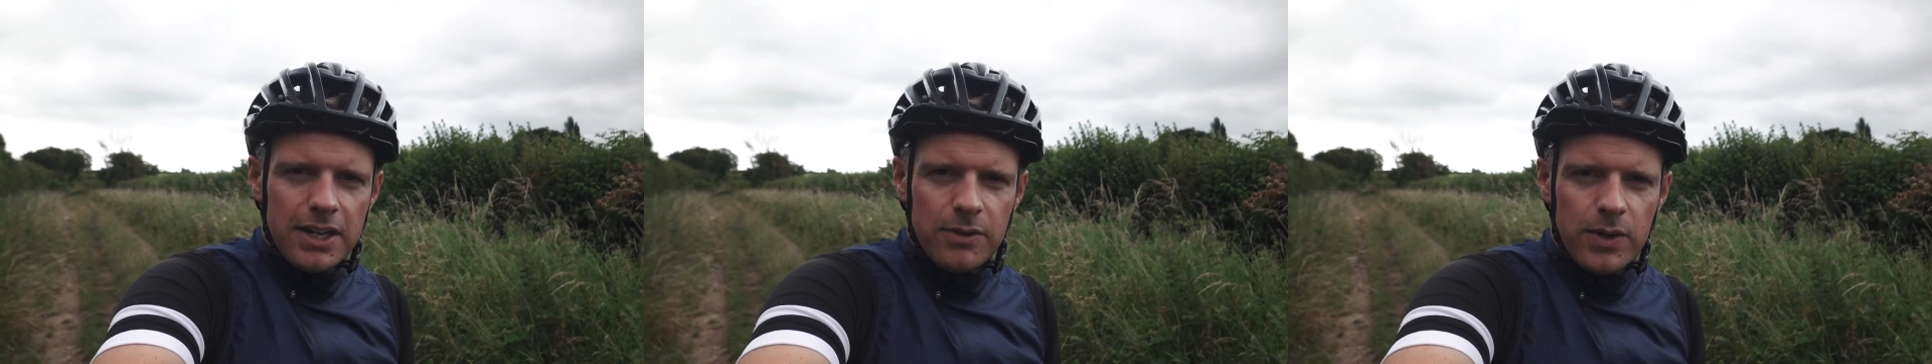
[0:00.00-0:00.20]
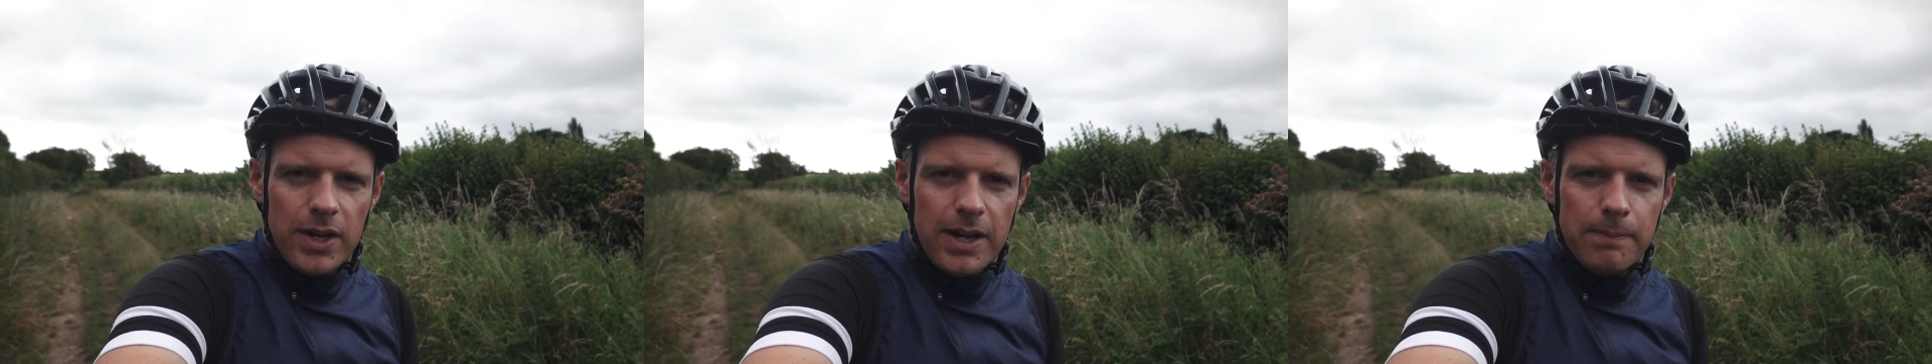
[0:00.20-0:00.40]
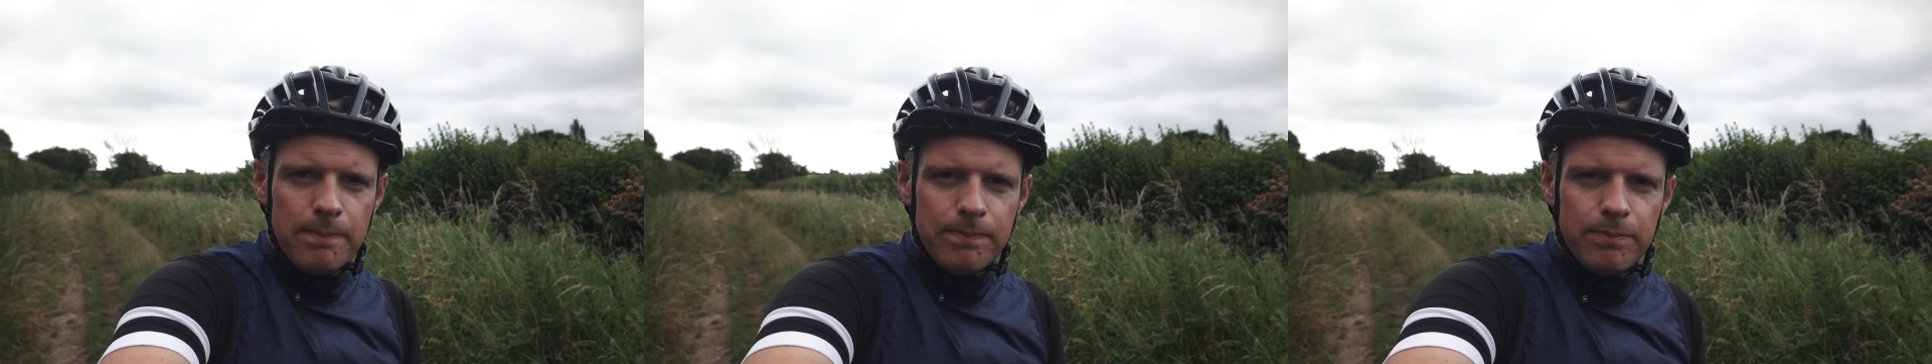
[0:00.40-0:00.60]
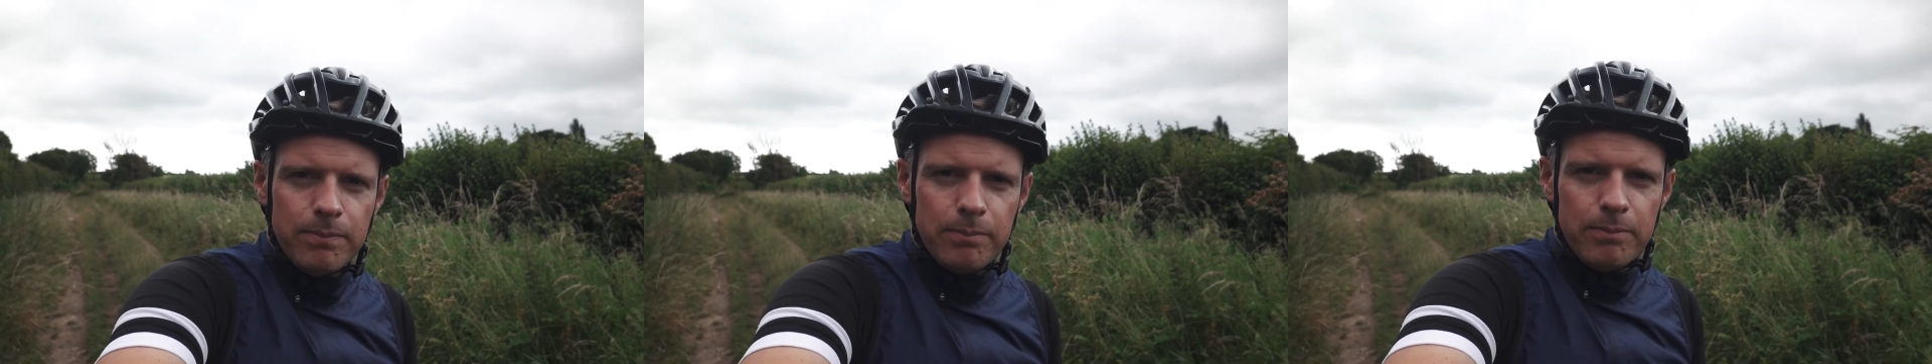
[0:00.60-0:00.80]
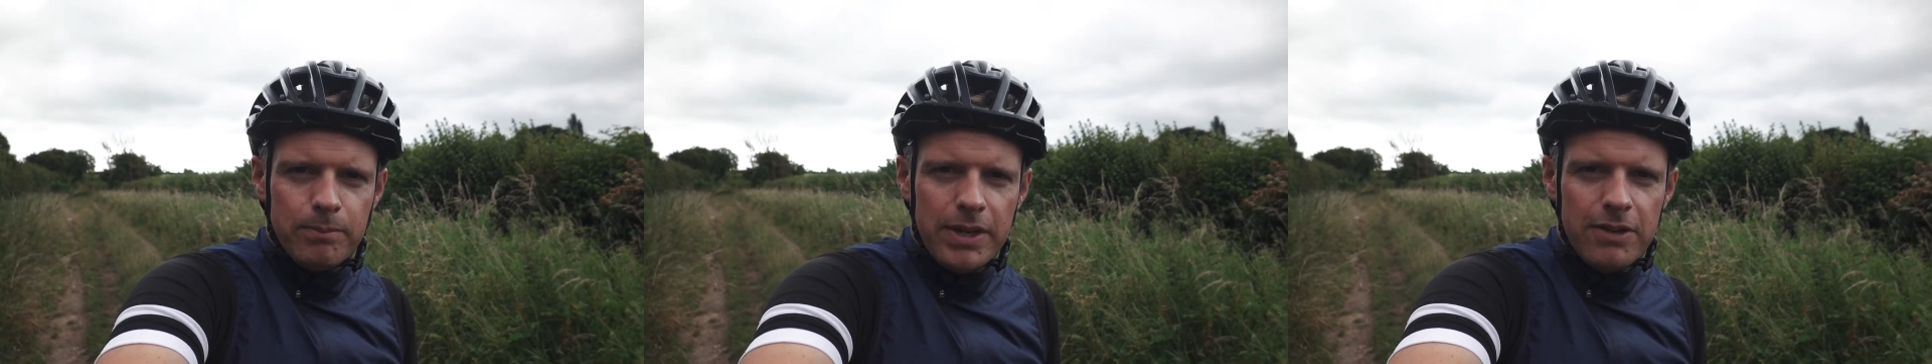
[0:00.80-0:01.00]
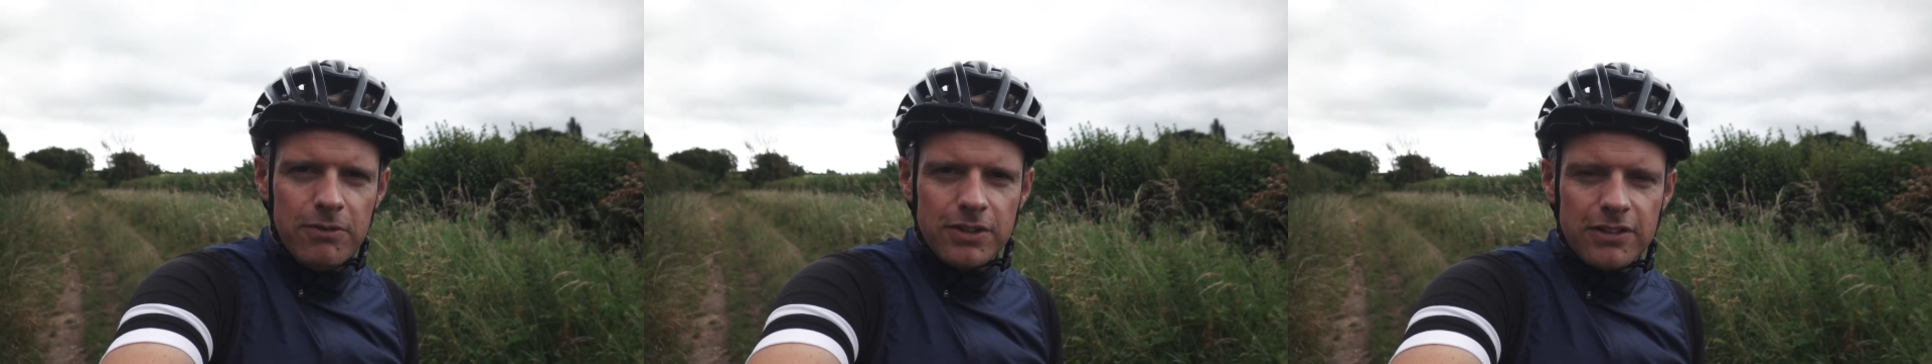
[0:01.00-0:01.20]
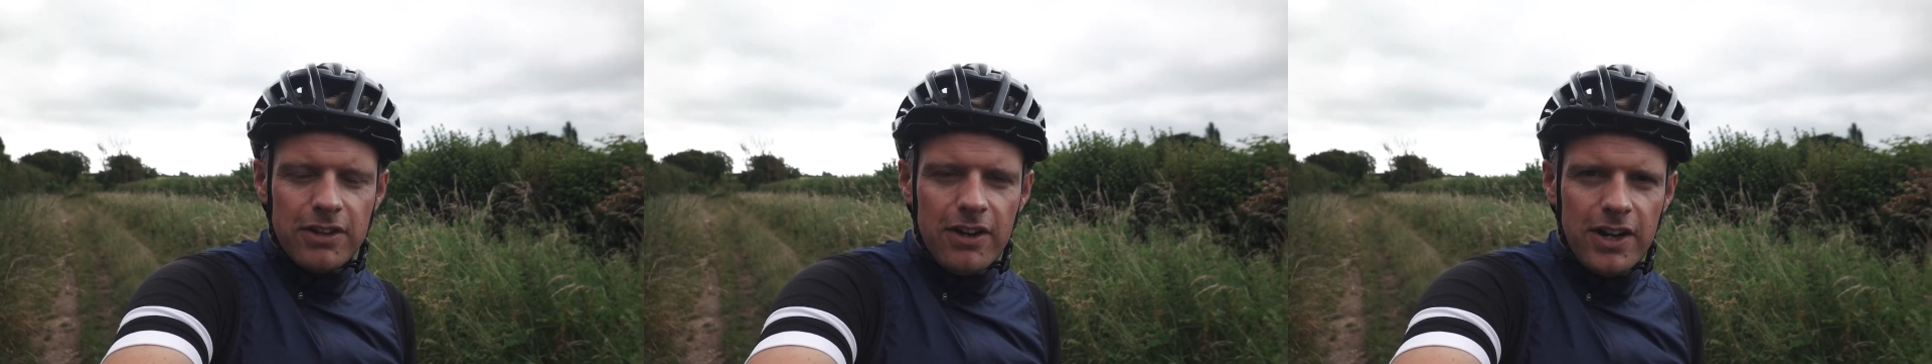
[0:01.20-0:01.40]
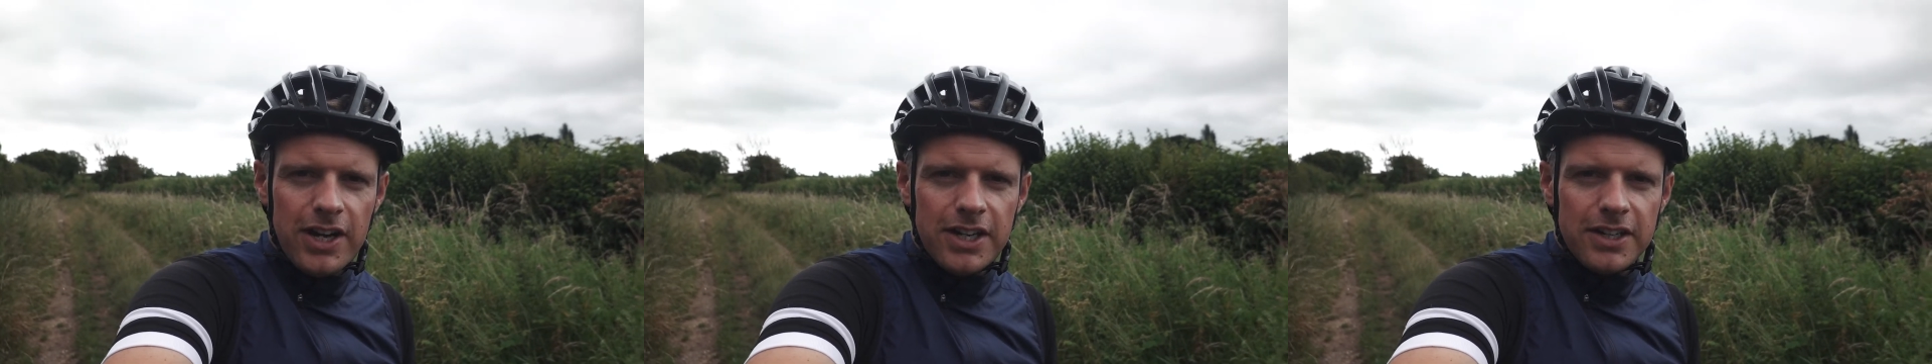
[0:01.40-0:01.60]
to be
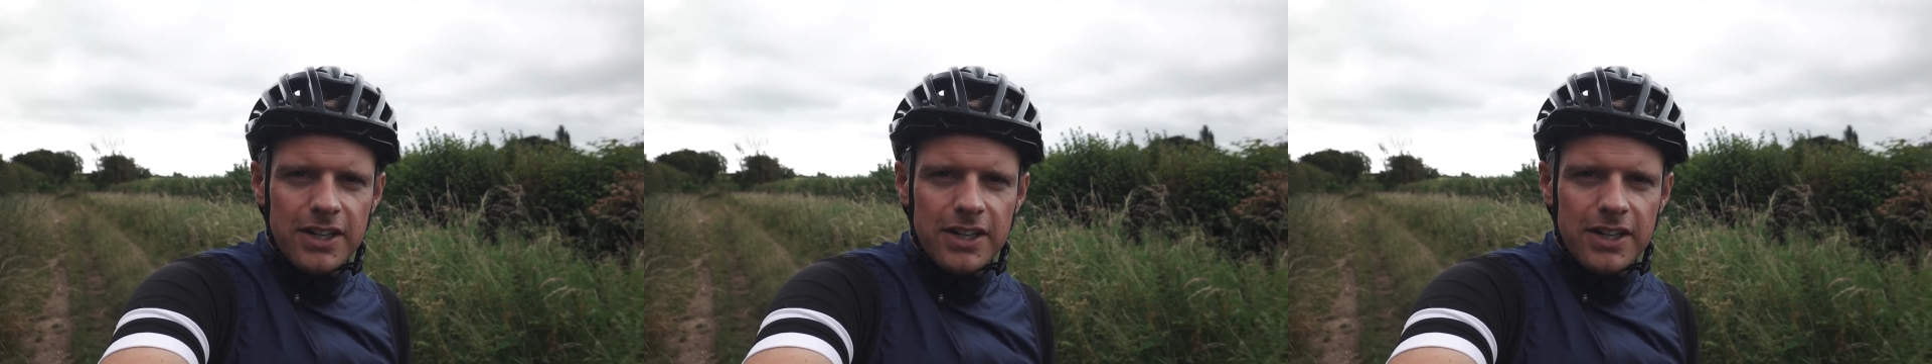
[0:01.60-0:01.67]
retired,